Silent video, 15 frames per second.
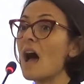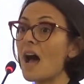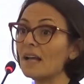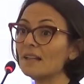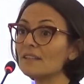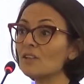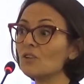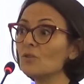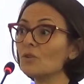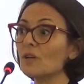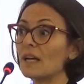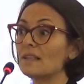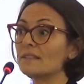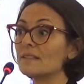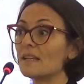others
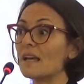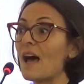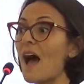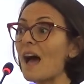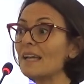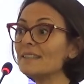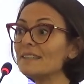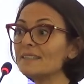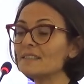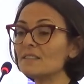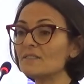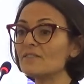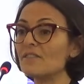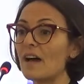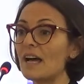look at uh,
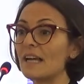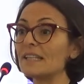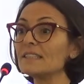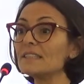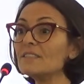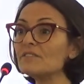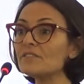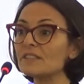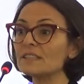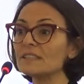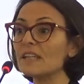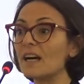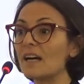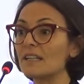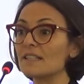identify
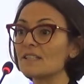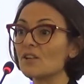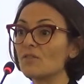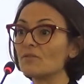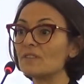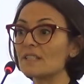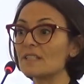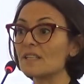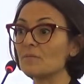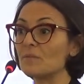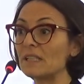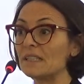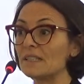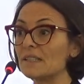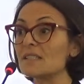different kinds of
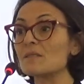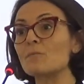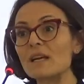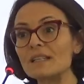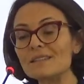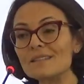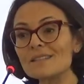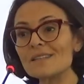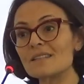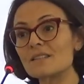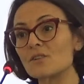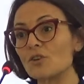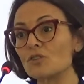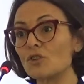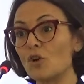disabilities, but this
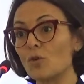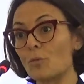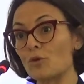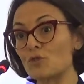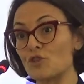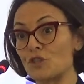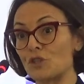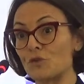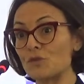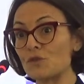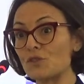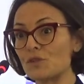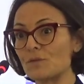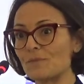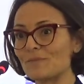is not
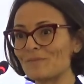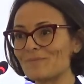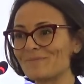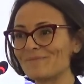homogeneous.